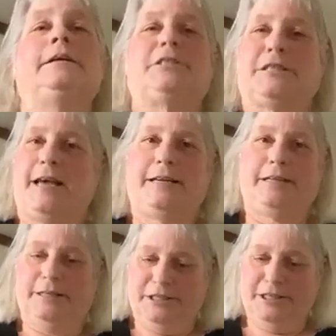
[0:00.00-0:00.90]
Just had a
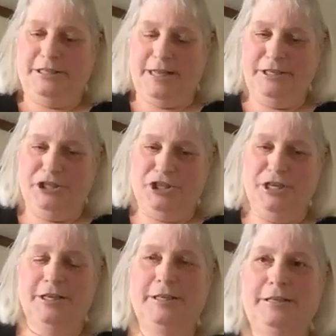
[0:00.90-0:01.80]
delicious lunch.
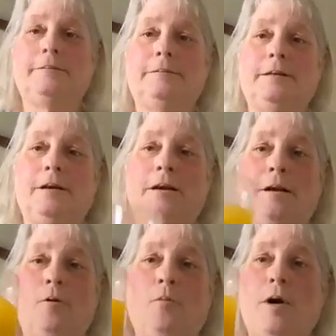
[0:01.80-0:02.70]

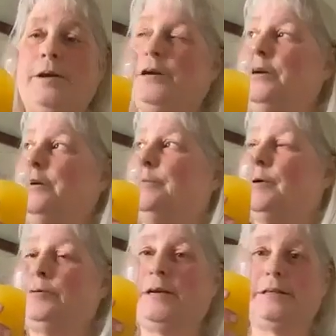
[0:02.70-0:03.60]
One good
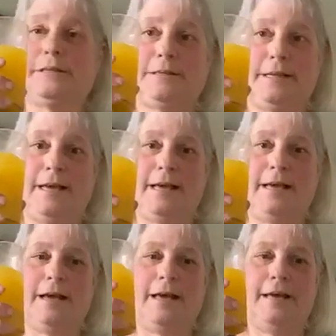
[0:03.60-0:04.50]
bonus see
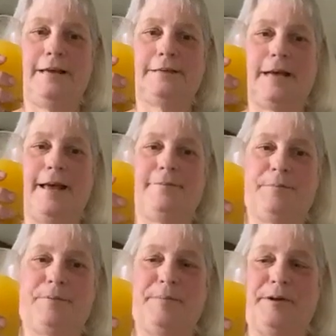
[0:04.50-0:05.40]
is I have the
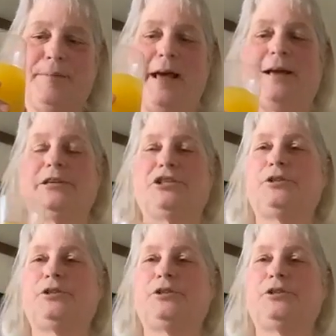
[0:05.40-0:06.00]
Premier package.